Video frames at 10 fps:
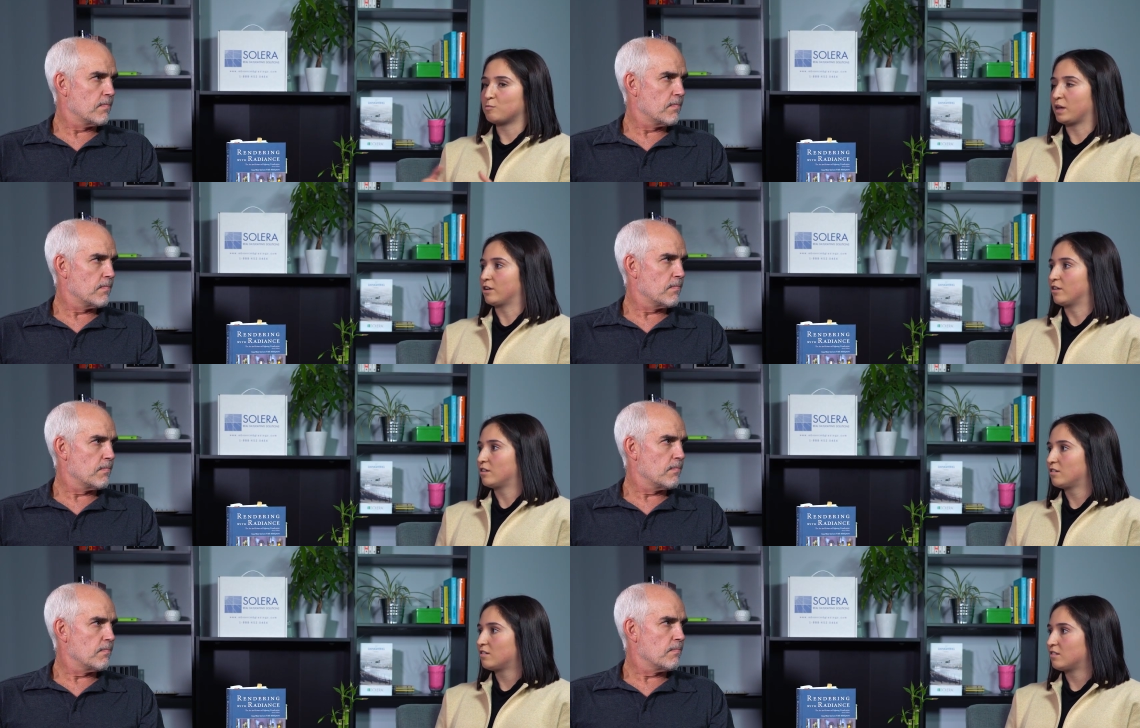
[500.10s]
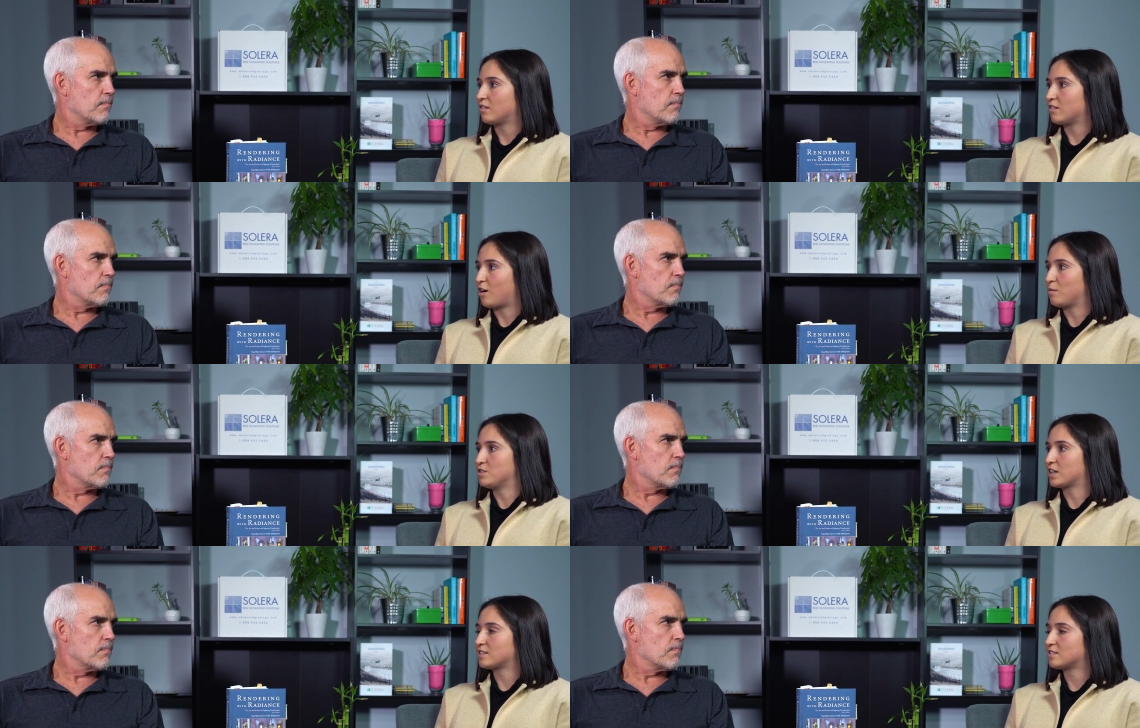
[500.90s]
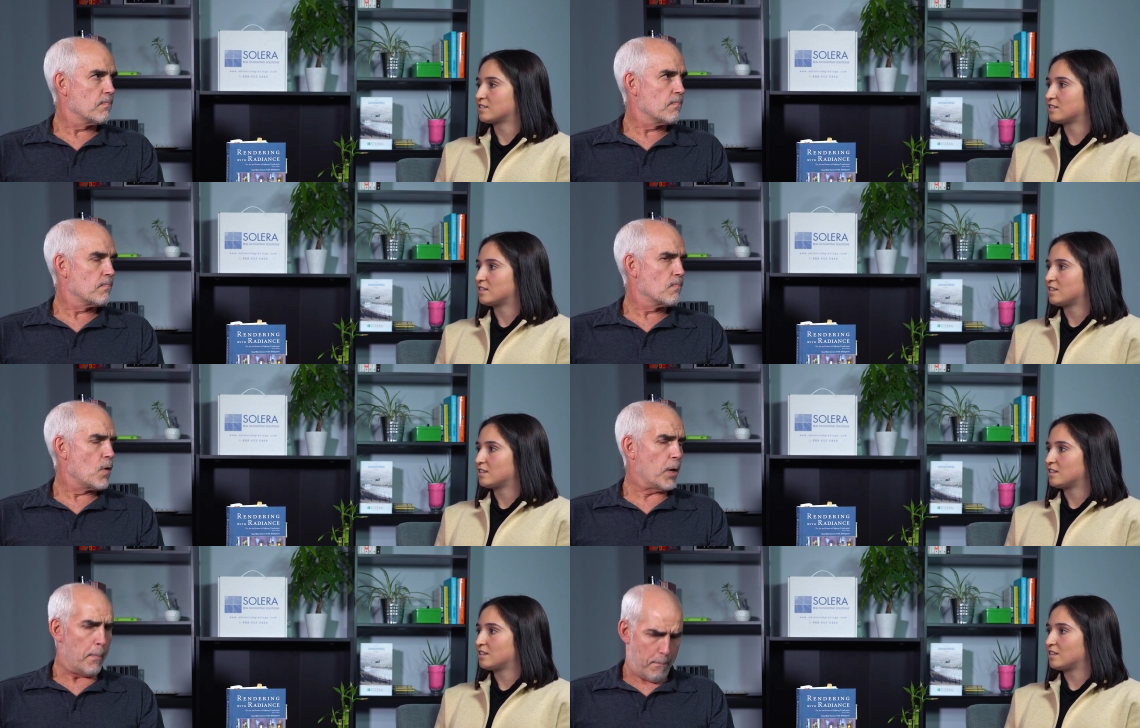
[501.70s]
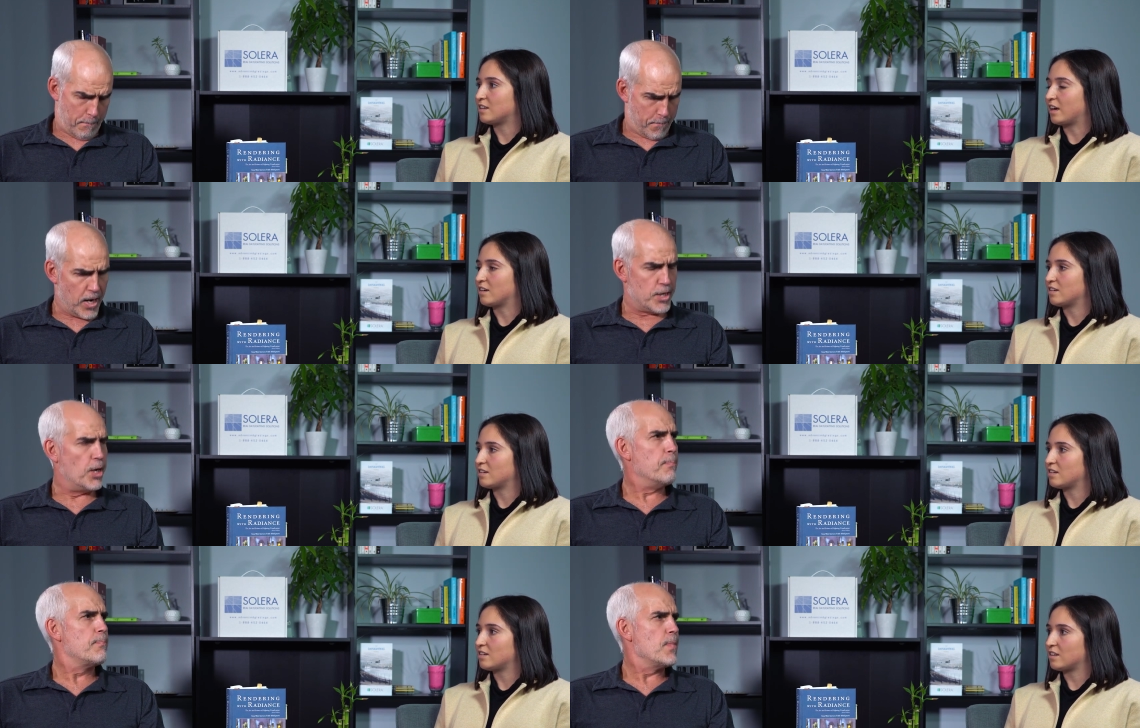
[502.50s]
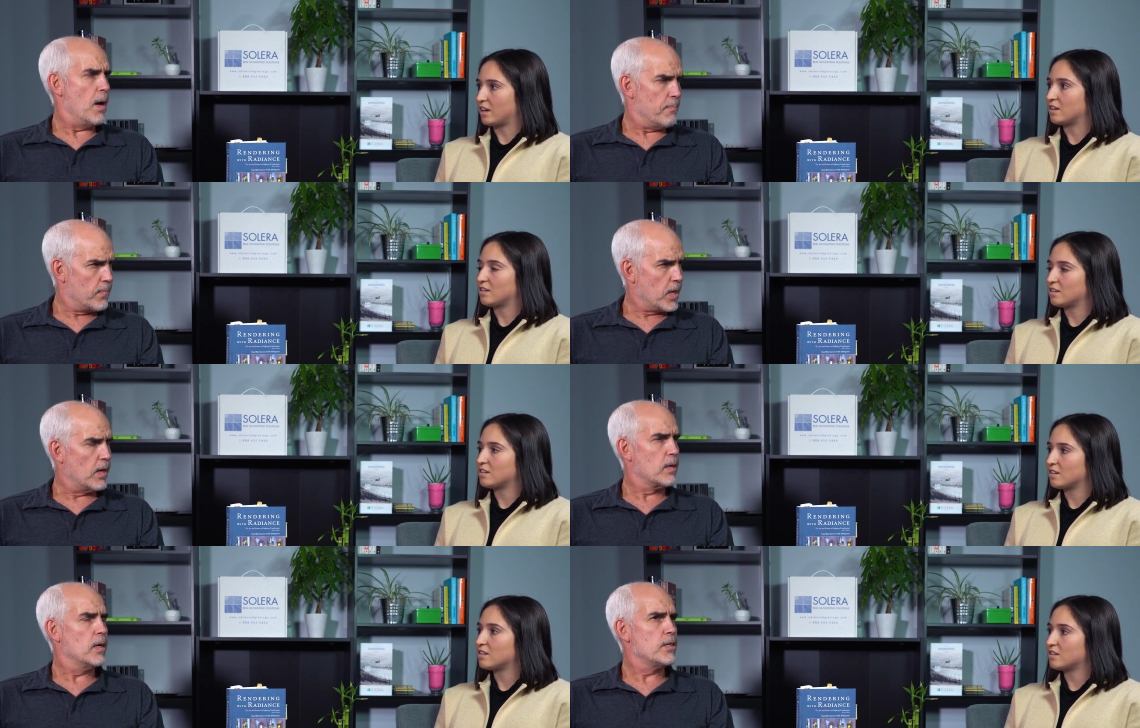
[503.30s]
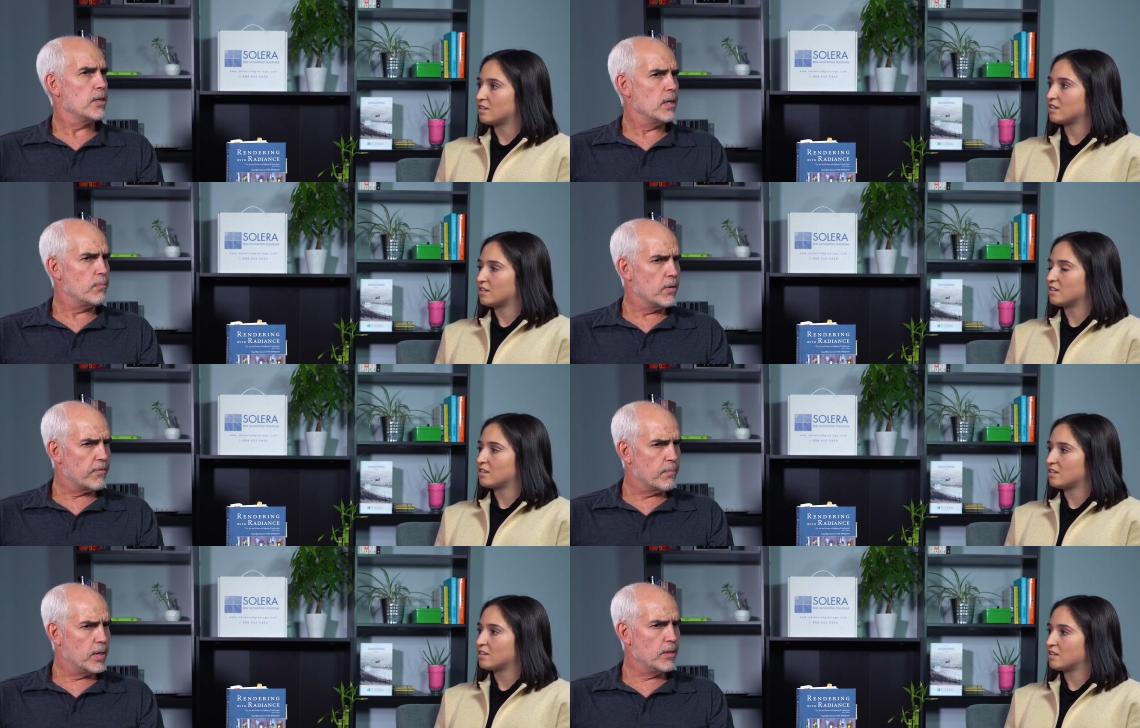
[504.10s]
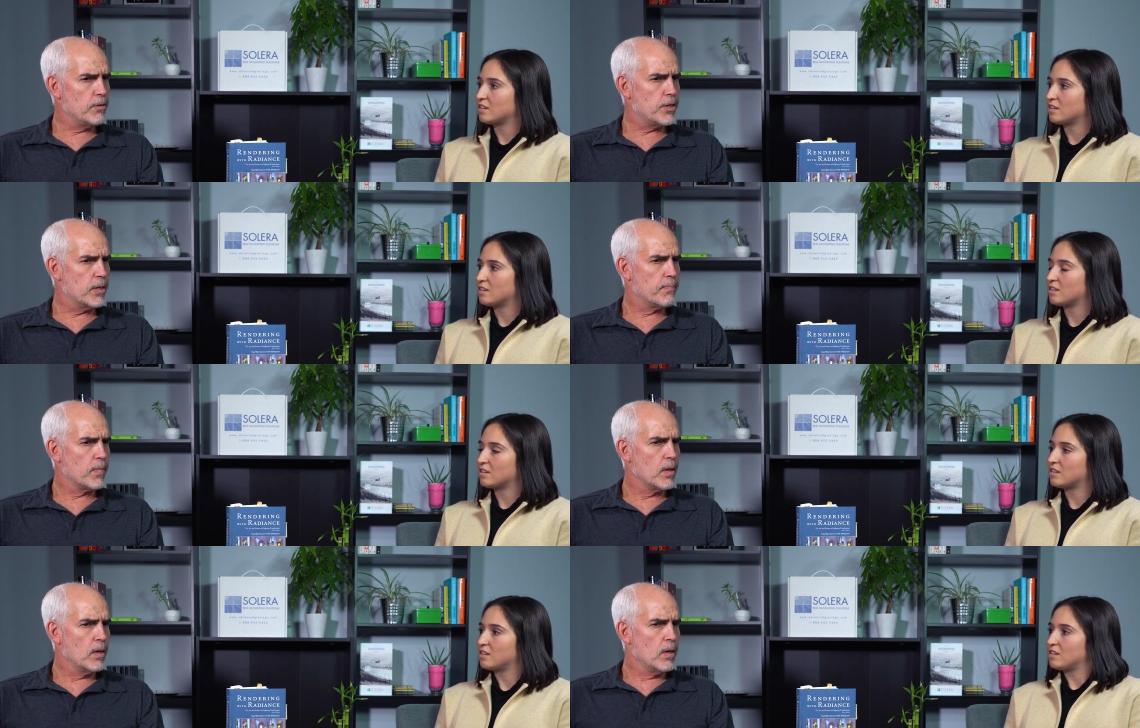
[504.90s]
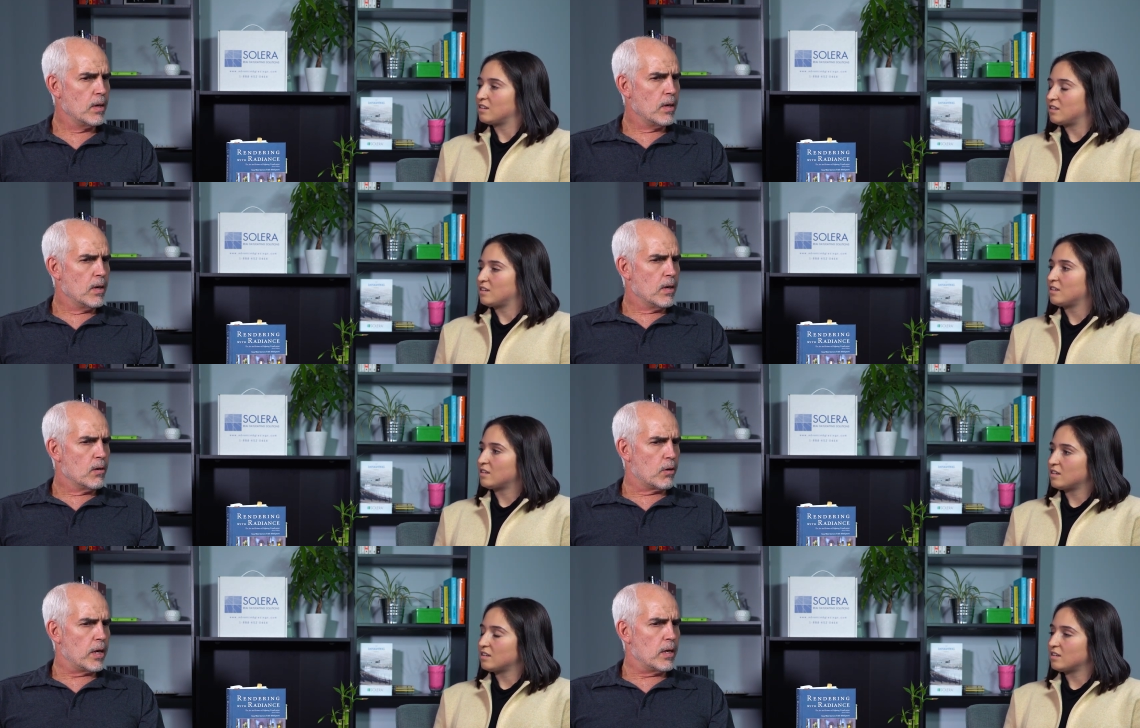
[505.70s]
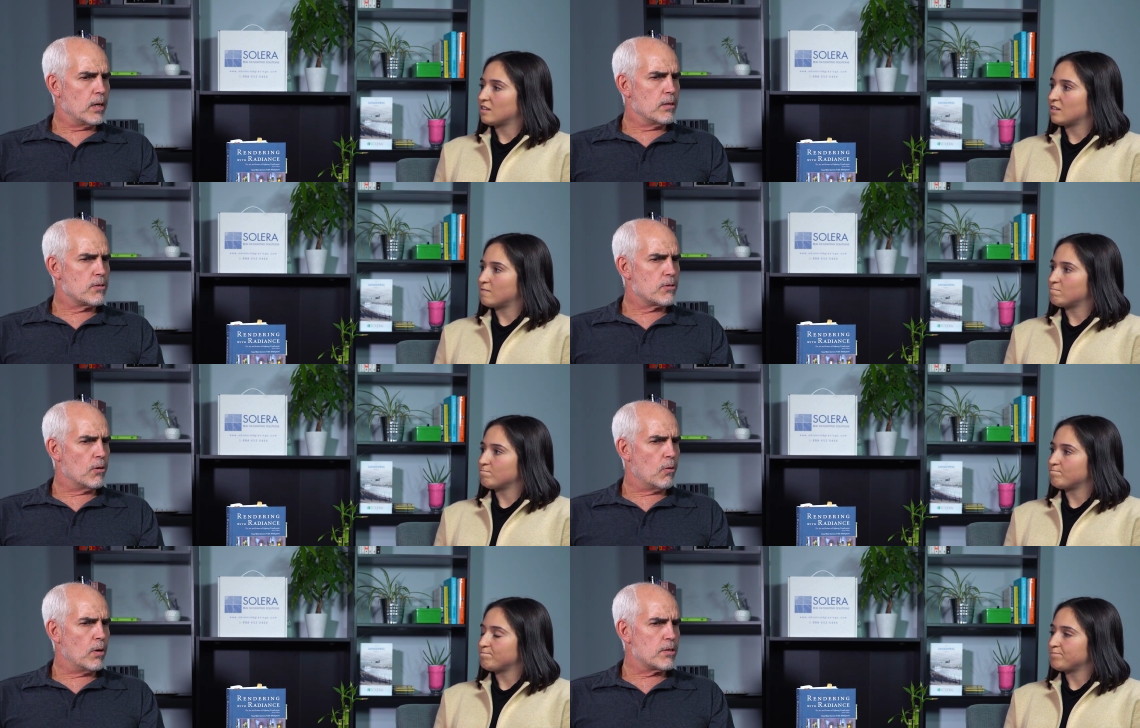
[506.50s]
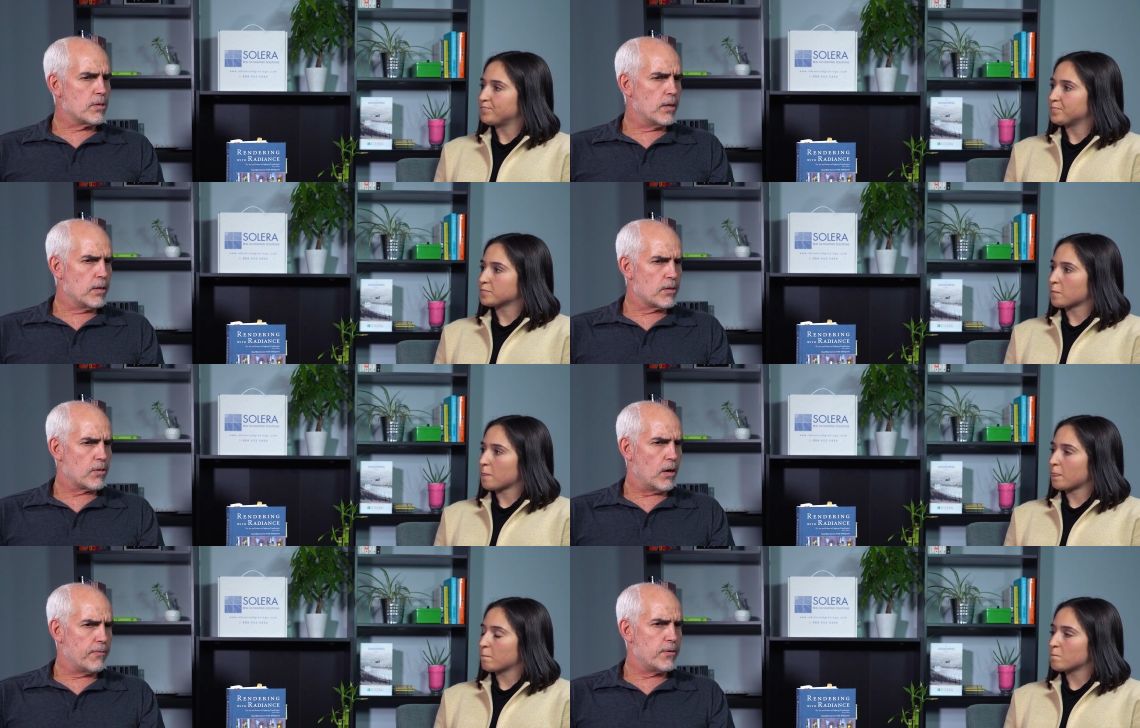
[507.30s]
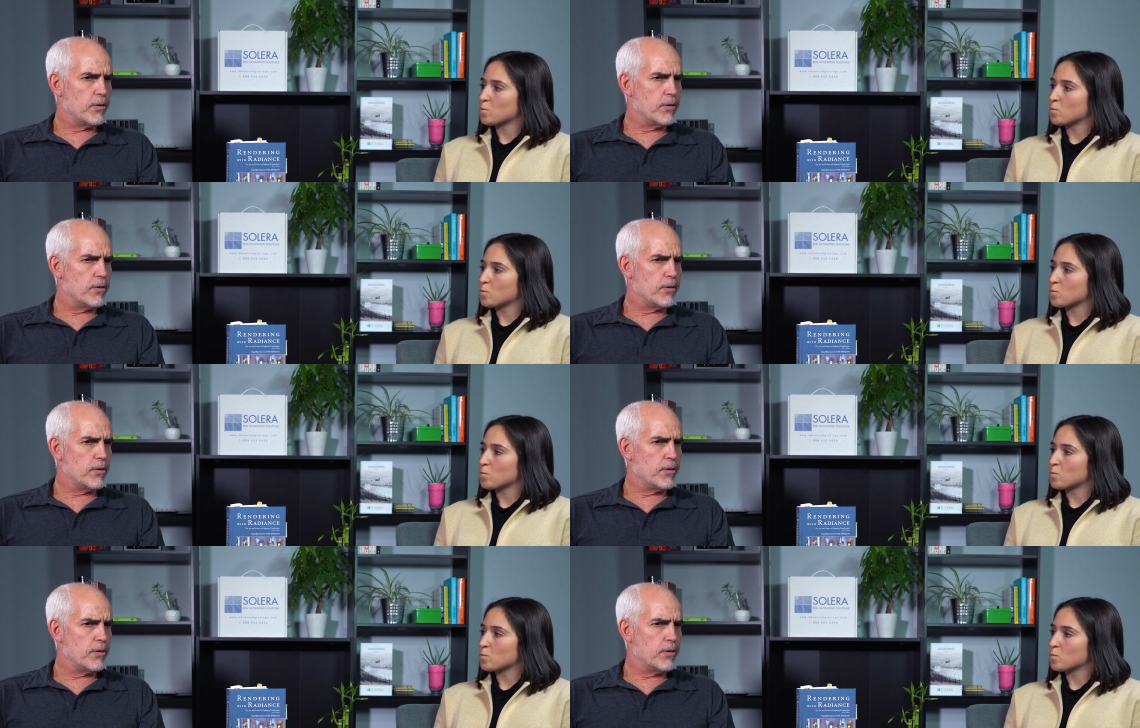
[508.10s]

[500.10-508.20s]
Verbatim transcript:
Speaker 1: bigger objects.
Speaker 2: Okay. Yeah. Gotcha. Yeah. Yeah. Gotcha. Keep away from minutia. Okay. So I send this off